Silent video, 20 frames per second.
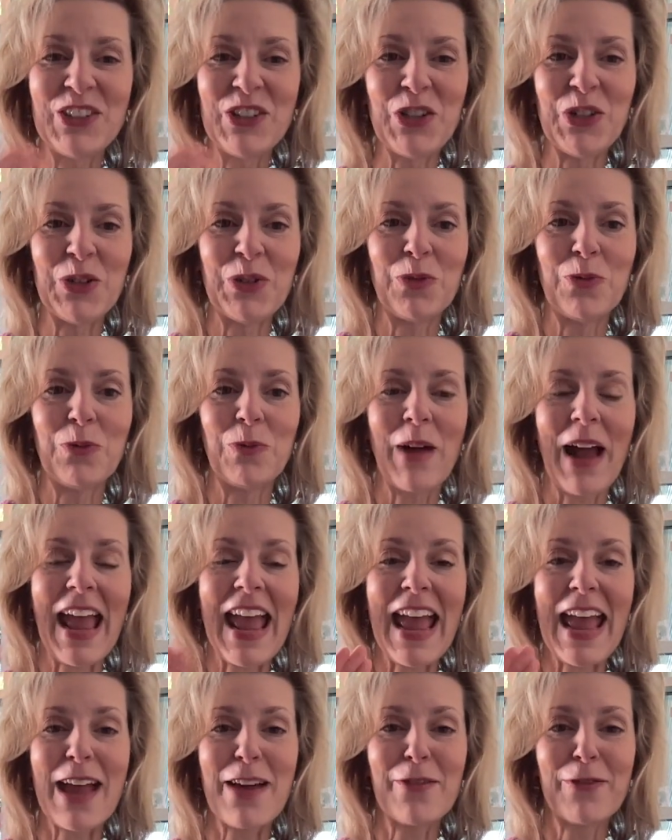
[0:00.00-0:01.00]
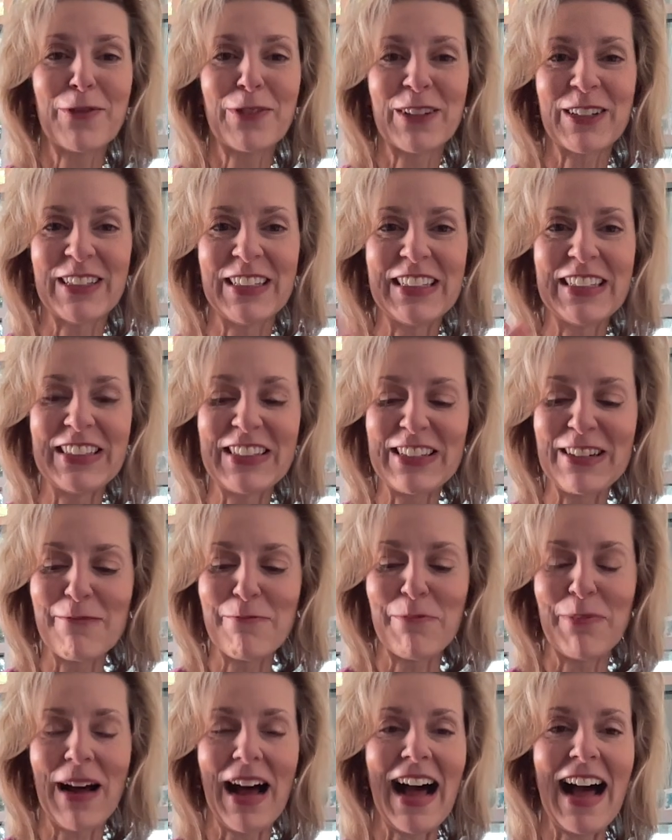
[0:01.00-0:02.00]
to wave
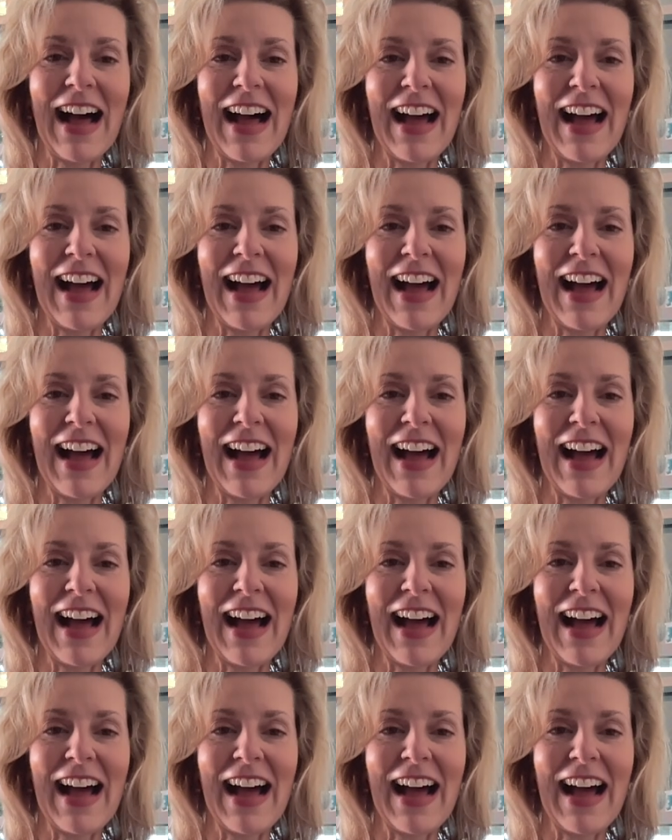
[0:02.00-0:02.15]
goodbye.